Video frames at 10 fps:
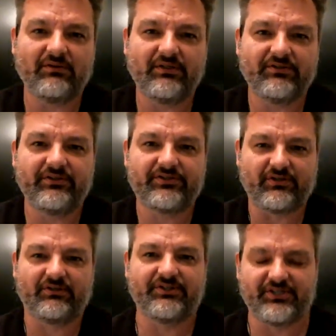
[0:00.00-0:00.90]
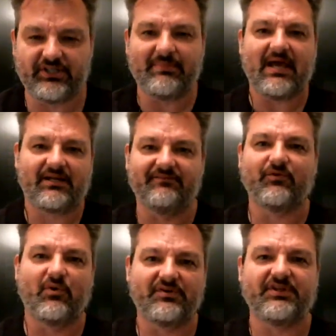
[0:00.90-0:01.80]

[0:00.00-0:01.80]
You start to see the back and forth,